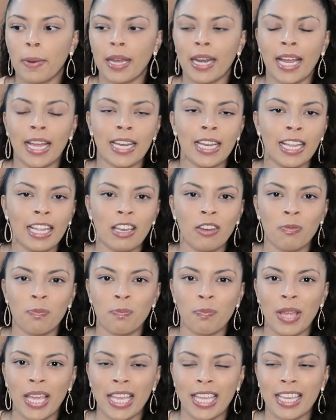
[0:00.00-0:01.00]
but I
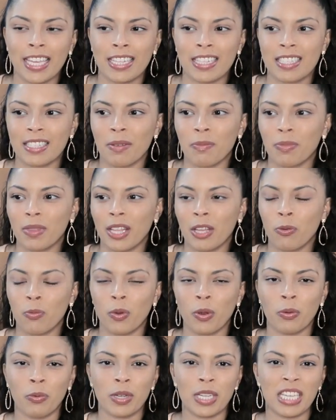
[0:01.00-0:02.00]
didn't make it something
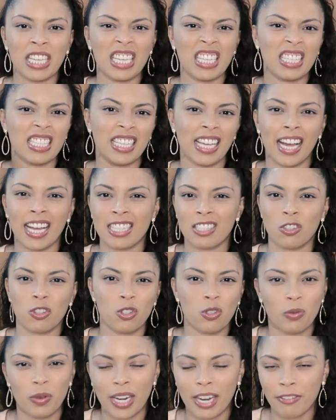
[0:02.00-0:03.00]
where he had to
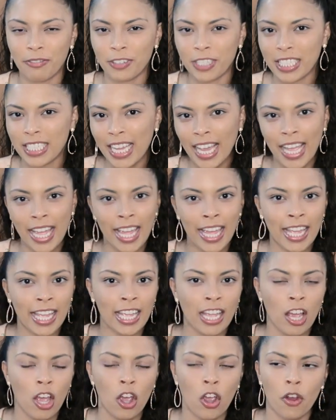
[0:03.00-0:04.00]
do it every
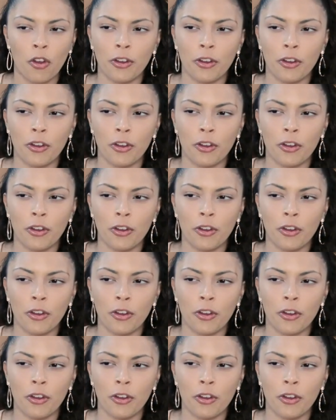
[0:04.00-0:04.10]
day